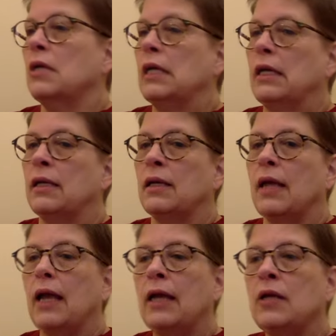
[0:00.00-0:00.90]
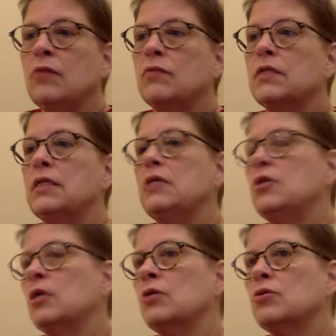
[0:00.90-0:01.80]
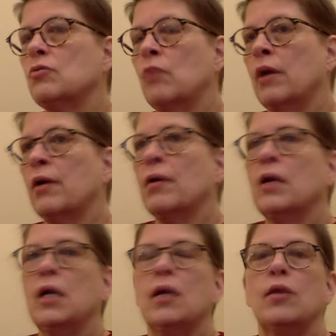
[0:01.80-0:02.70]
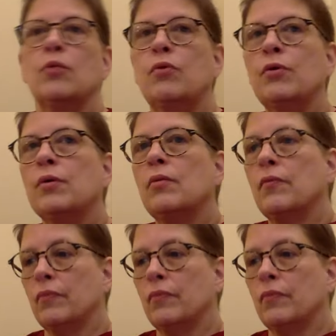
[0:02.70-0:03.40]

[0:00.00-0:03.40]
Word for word: in any of the teachings where the Buddha,